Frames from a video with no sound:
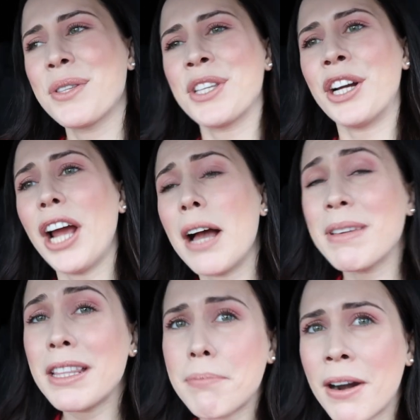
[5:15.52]
So I'm
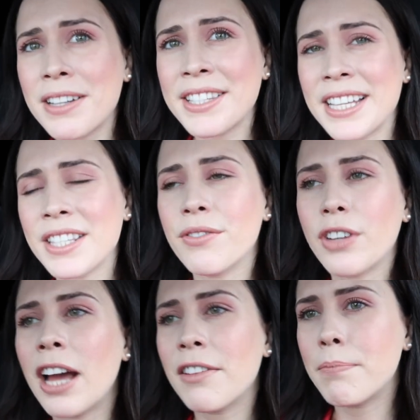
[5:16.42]
in the process of
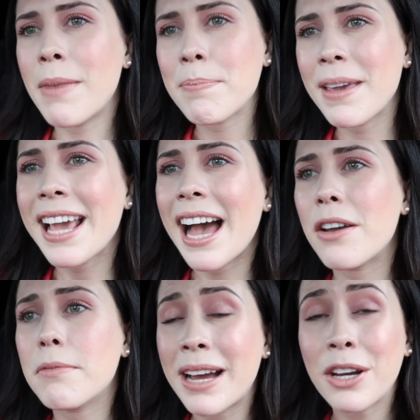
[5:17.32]
kind of mapping
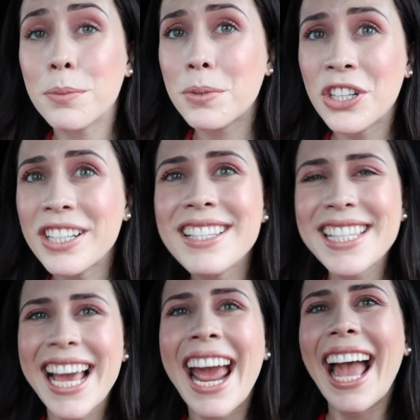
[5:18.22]
out my
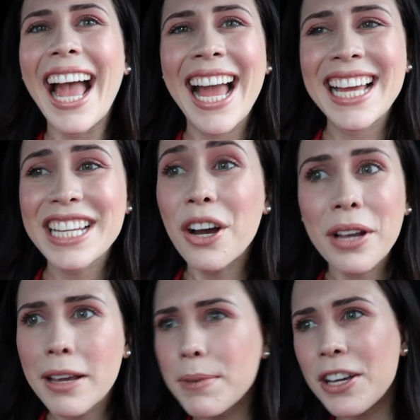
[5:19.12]
options, and I'll
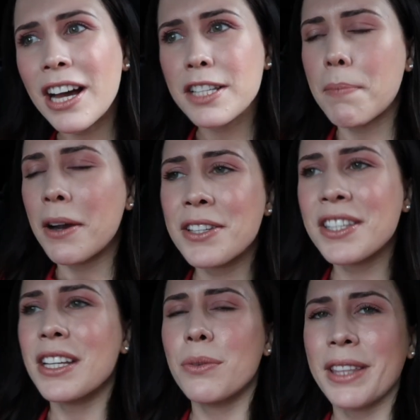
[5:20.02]
keep you guys
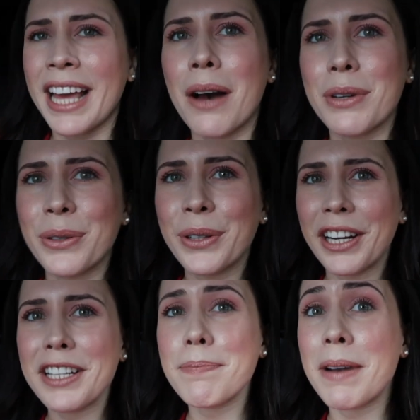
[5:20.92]
posted with how it all
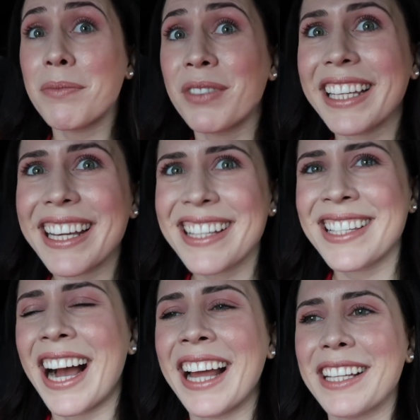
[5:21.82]
goes, but I'm really
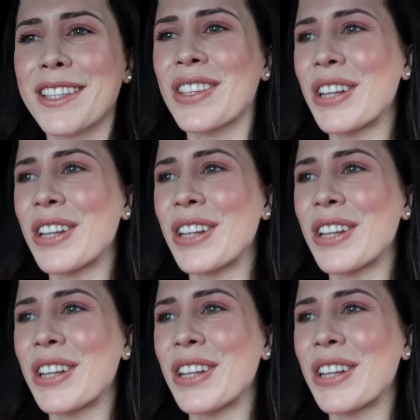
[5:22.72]
excited.